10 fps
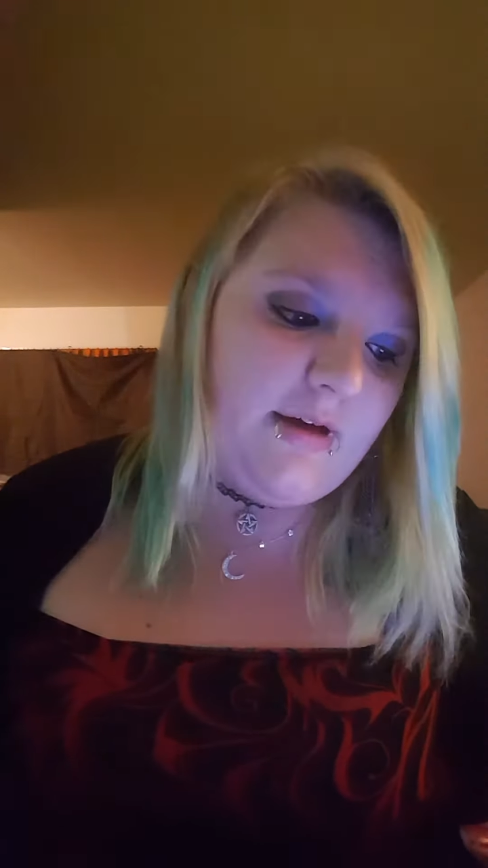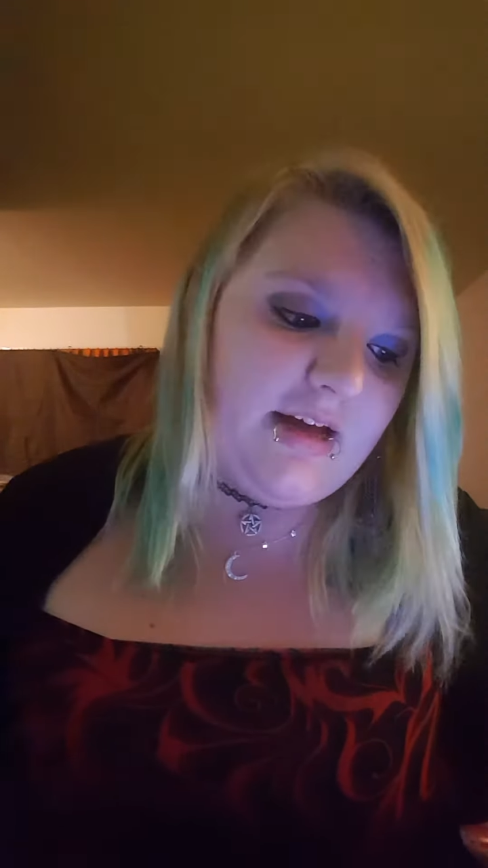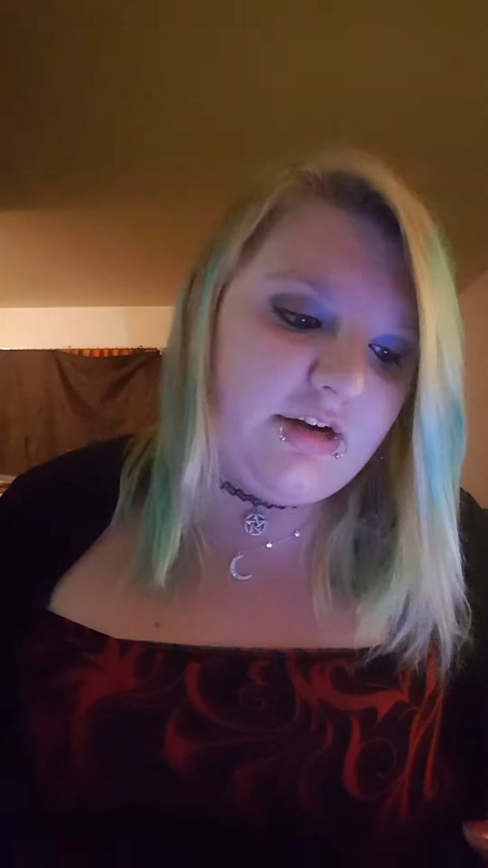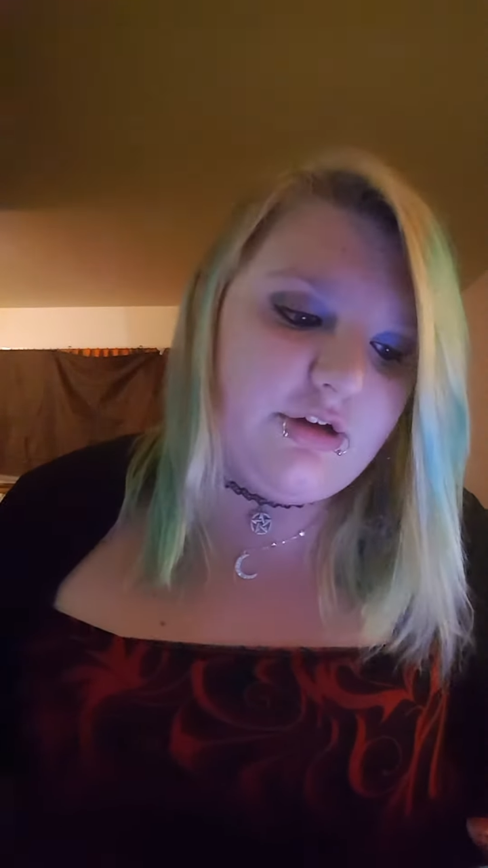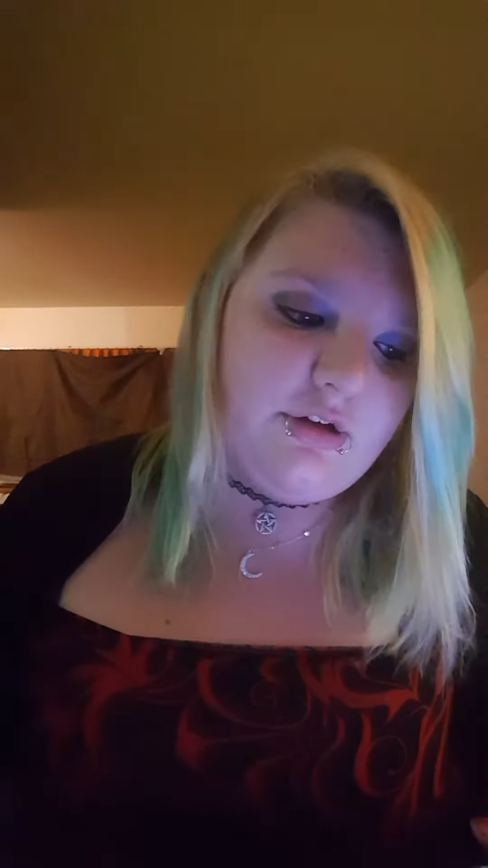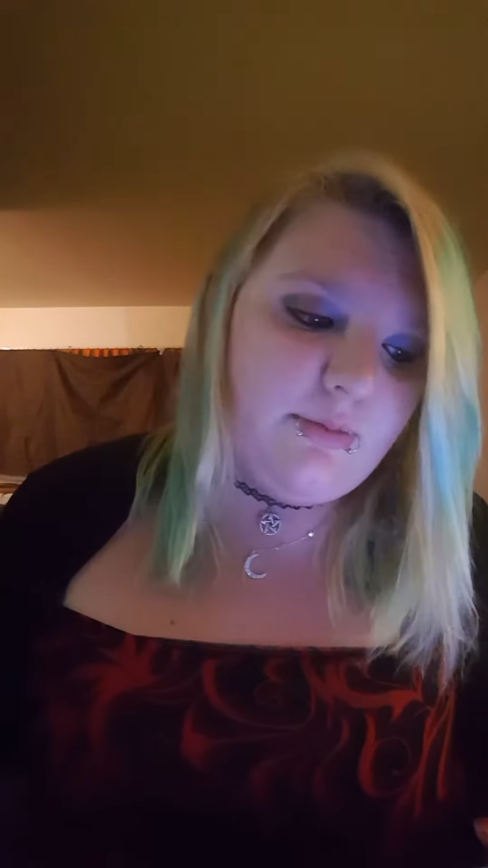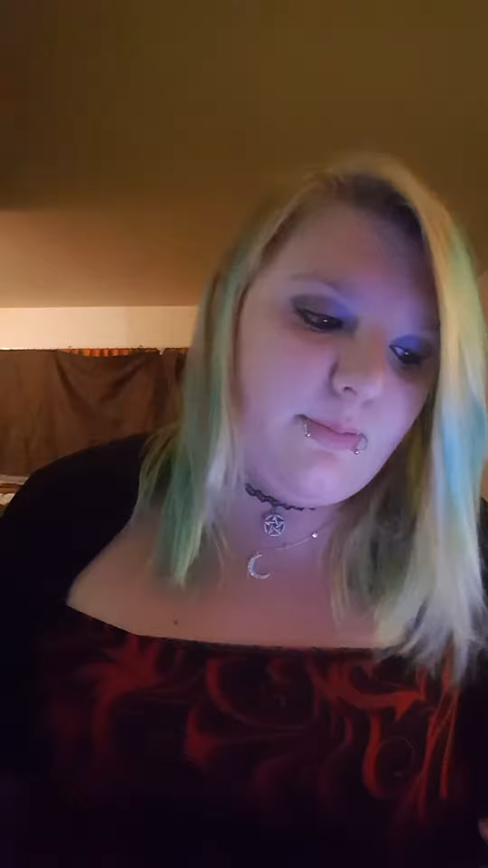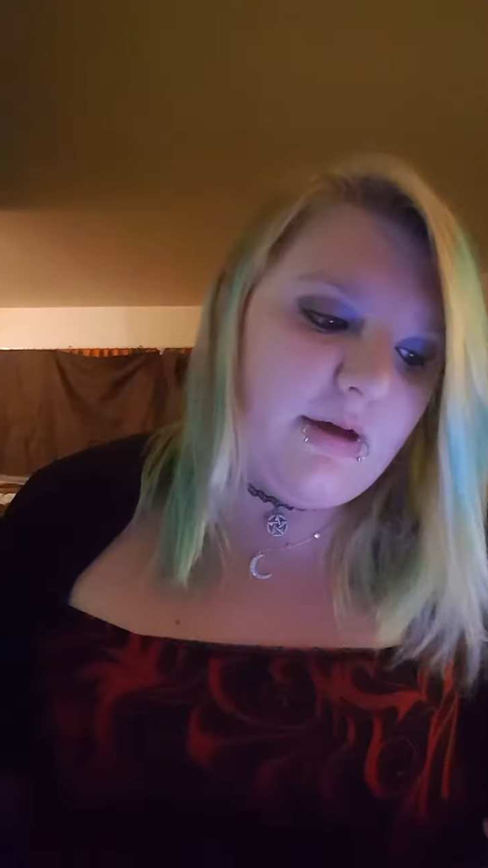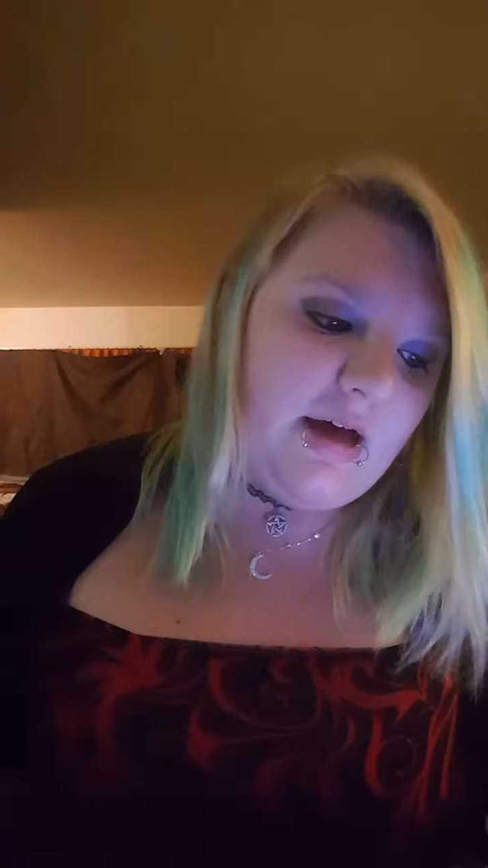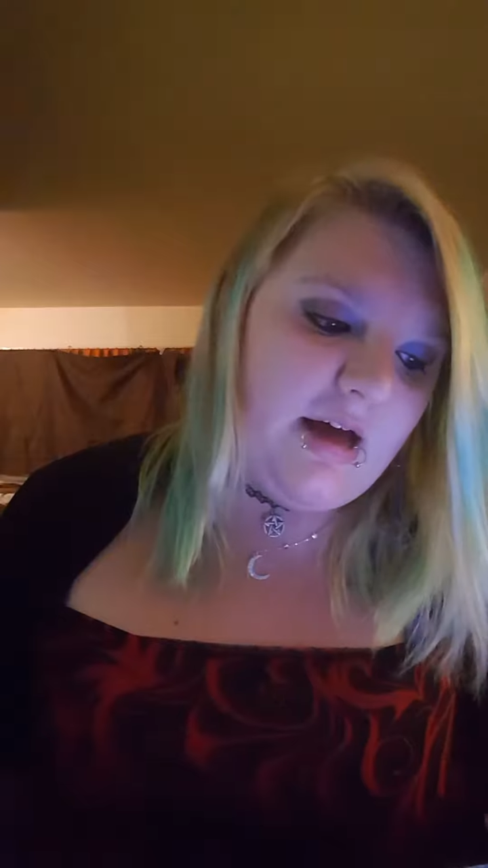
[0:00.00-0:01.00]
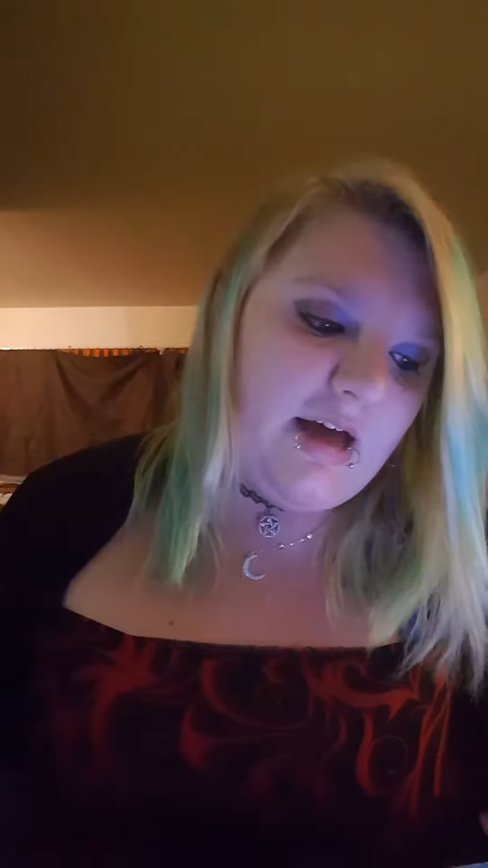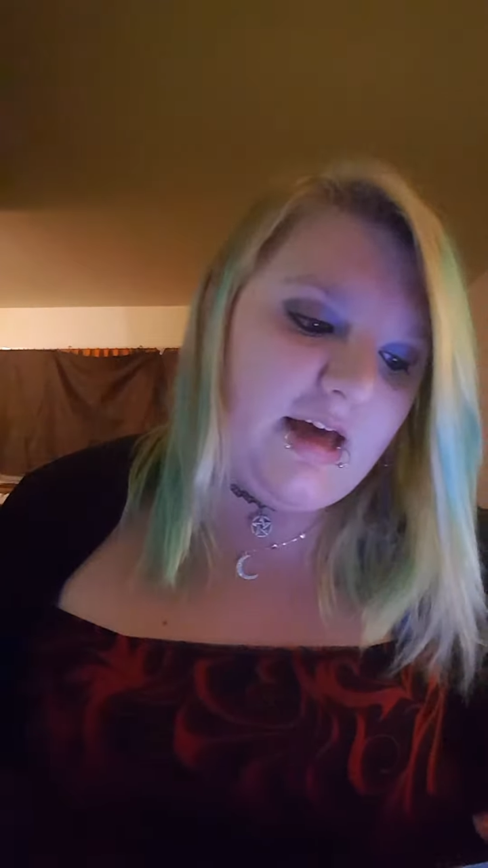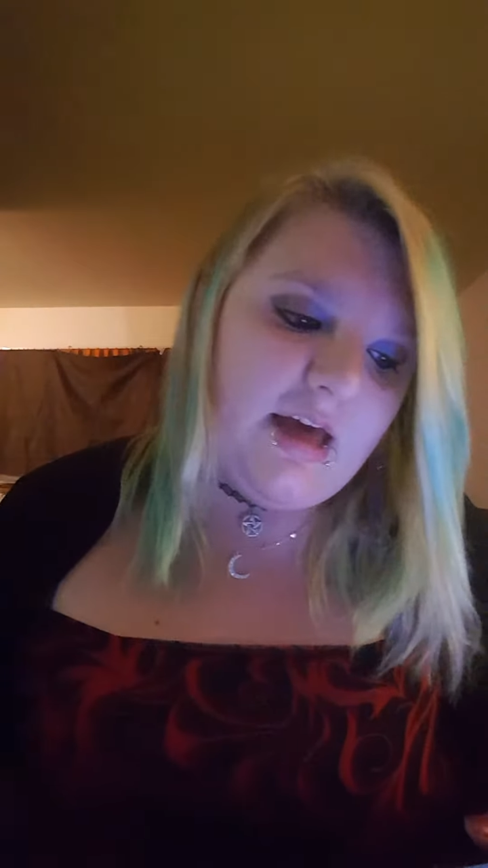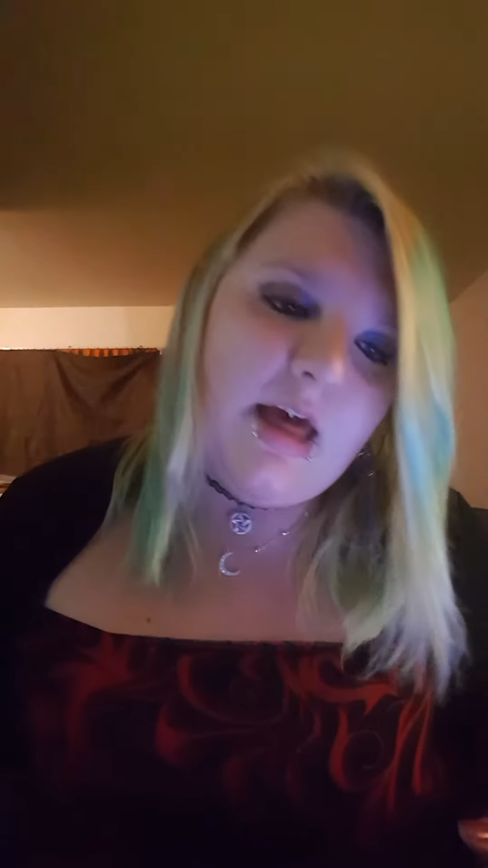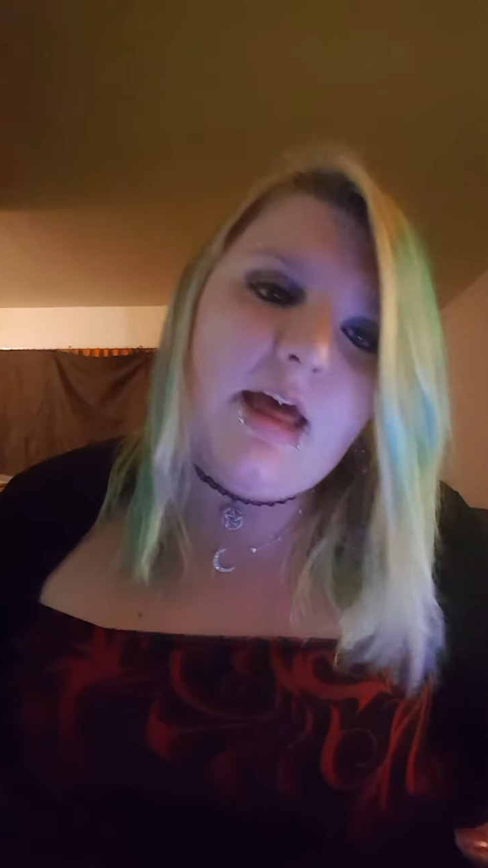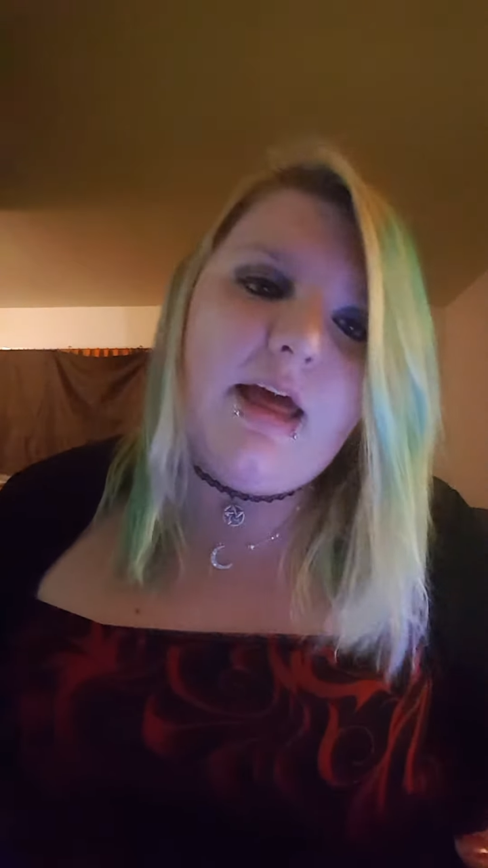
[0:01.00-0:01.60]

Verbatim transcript: and goodbye,